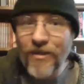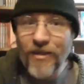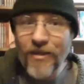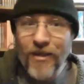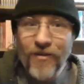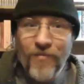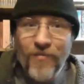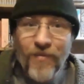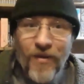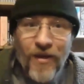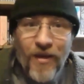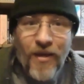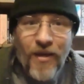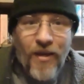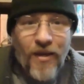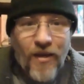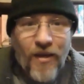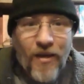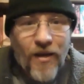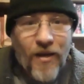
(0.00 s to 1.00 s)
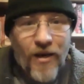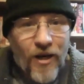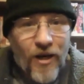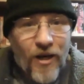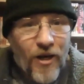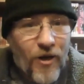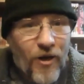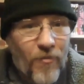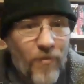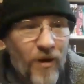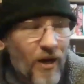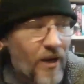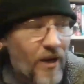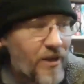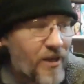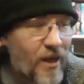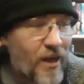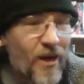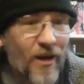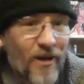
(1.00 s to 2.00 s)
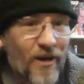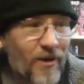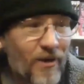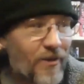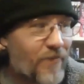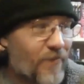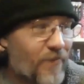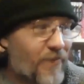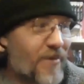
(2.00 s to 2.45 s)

it, a katana.